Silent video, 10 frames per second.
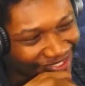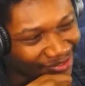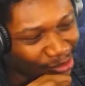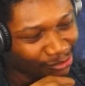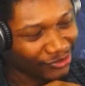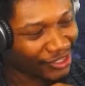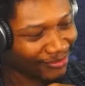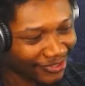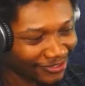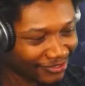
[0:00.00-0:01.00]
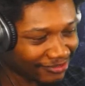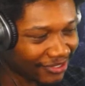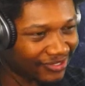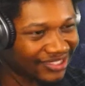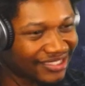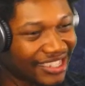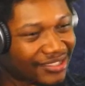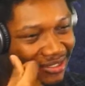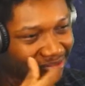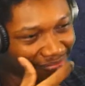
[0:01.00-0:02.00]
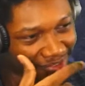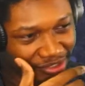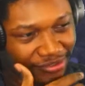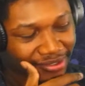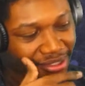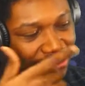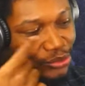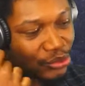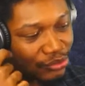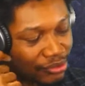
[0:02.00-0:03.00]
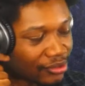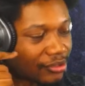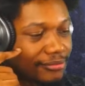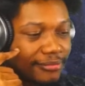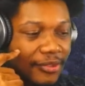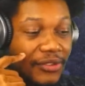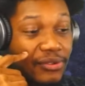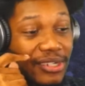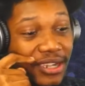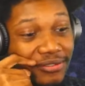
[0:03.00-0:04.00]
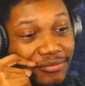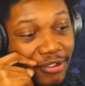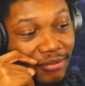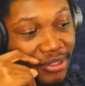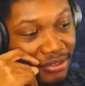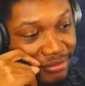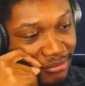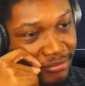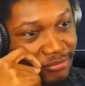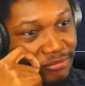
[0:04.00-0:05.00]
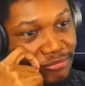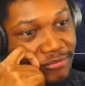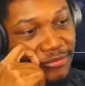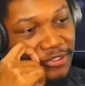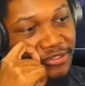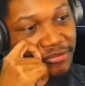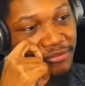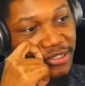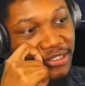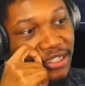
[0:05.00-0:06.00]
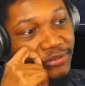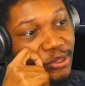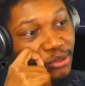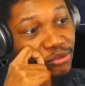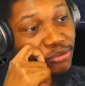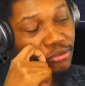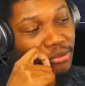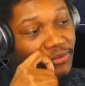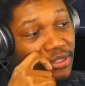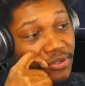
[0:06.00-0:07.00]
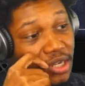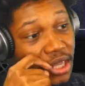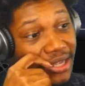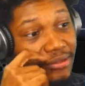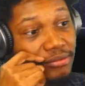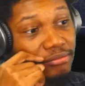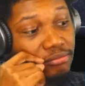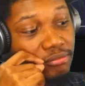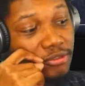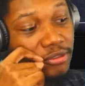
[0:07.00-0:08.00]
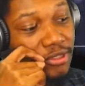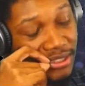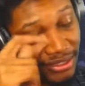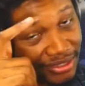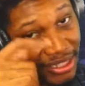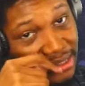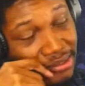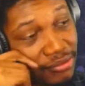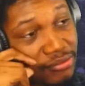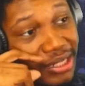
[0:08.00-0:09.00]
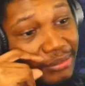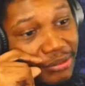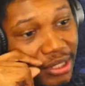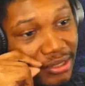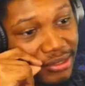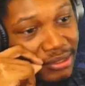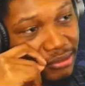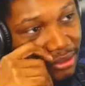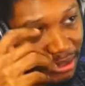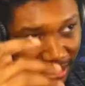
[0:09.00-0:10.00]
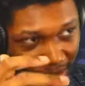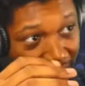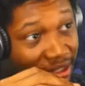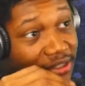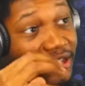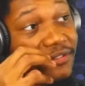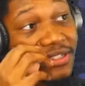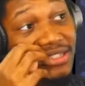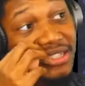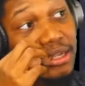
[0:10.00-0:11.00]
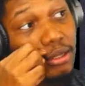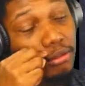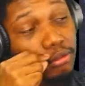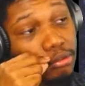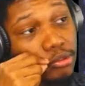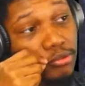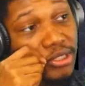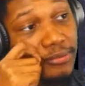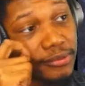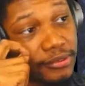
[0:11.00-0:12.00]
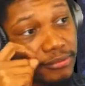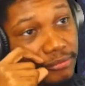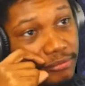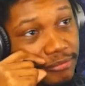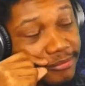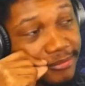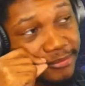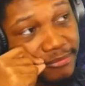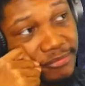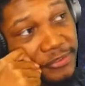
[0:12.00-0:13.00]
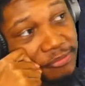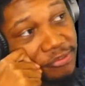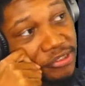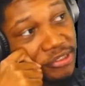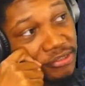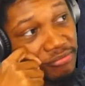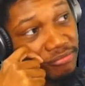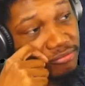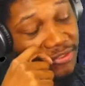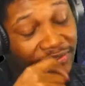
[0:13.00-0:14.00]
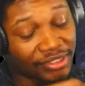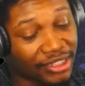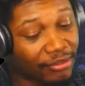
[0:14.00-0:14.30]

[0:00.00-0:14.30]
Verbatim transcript: do a trademark, you know, definitely it's nice because you'll get used to it, you know, if you're not already. That's definitely cool. I'm definitely giving it a like because it's a classic Duwap trance. It's of his sound, you know, definitely. But yeah, definitely check